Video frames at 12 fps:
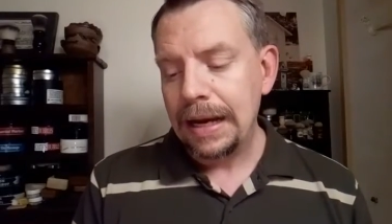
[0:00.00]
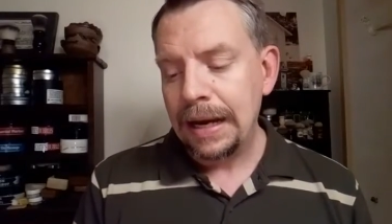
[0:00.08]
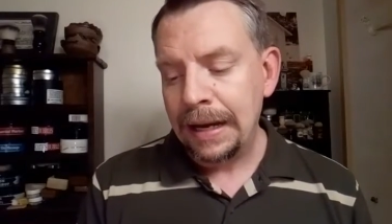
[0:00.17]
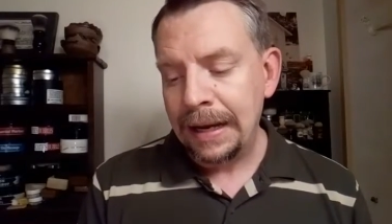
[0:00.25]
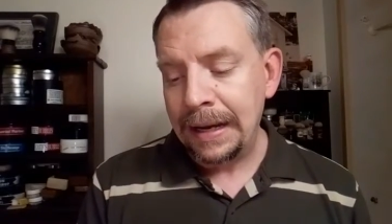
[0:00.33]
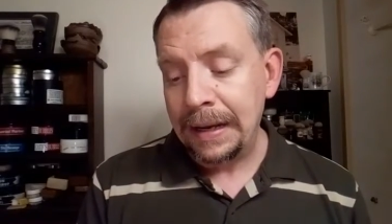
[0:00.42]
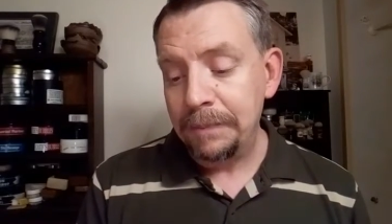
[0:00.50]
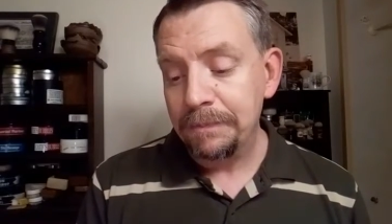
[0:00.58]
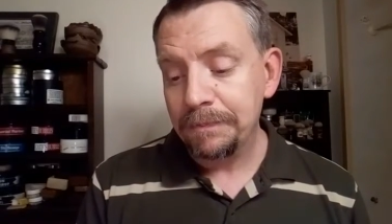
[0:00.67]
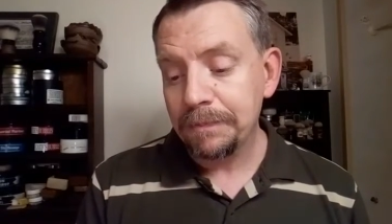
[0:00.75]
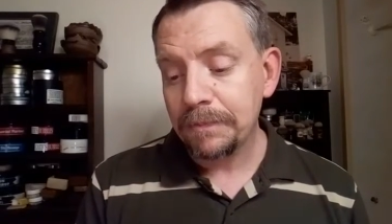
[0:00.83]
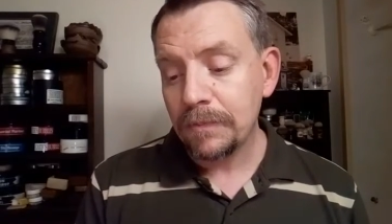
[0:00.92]

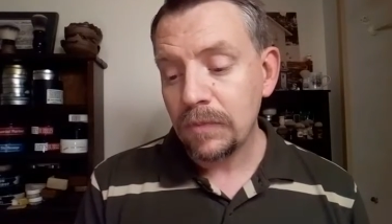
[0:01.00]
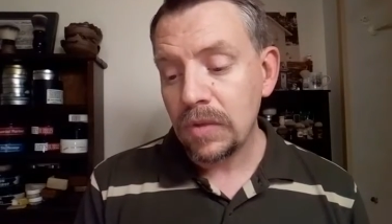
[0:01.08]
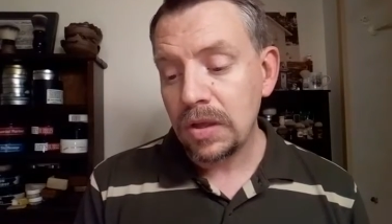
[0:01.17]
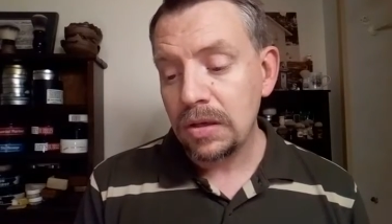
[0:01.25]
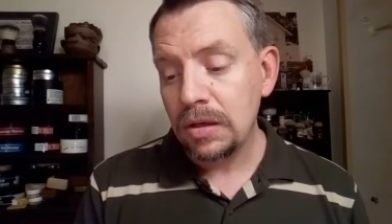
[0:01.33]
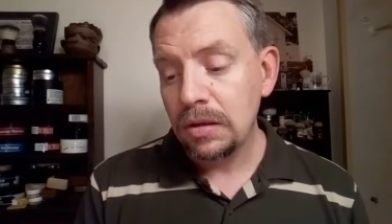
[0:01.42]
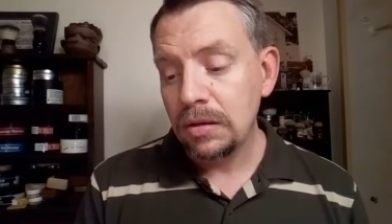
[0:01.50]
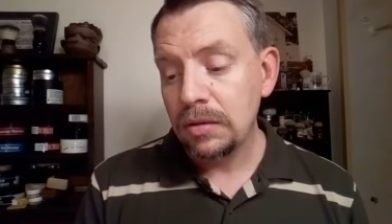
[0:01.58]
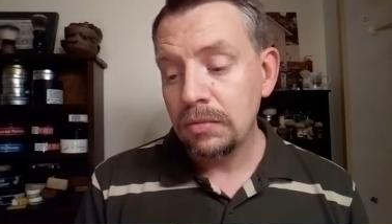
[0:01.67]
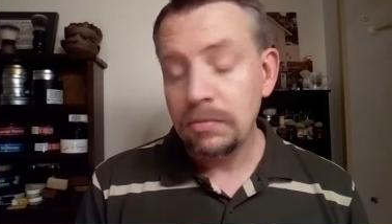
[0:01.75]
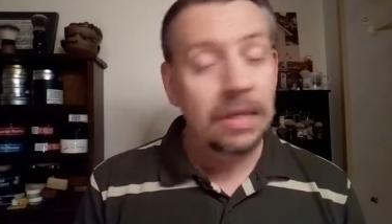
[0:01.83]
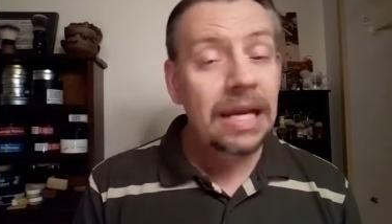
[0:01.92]

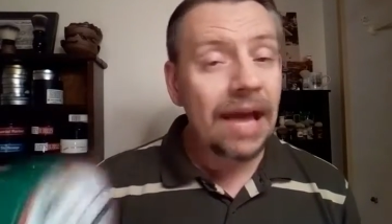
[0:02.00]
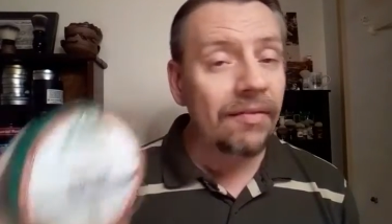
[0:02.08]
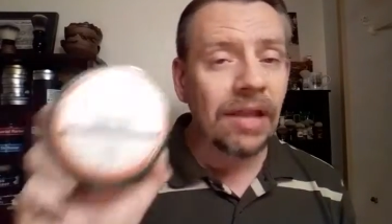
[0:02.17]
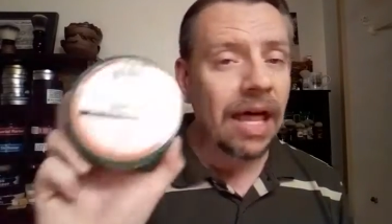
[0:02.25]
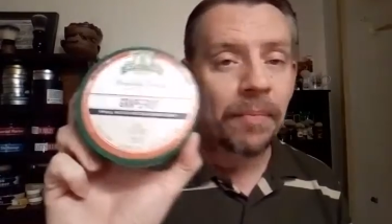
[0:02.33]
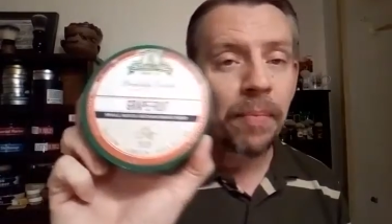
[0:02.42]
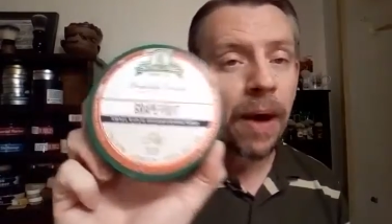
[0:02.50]
Didn't have a lot of